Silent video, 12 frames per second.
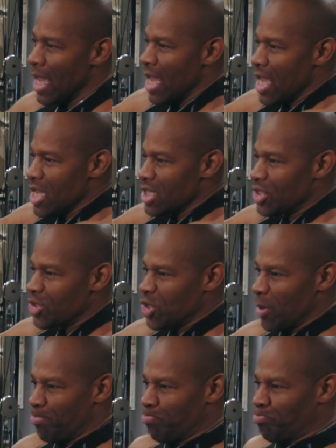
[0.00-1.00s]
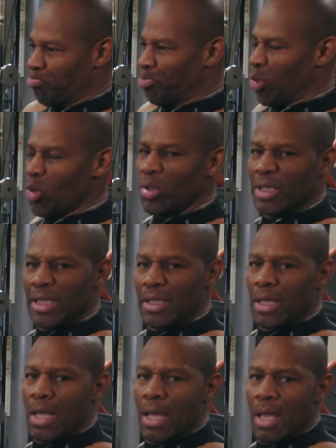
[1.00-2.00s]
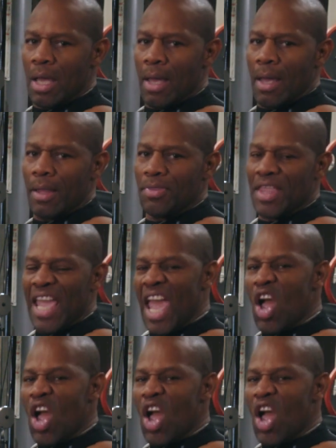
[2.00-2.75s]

is the pulling the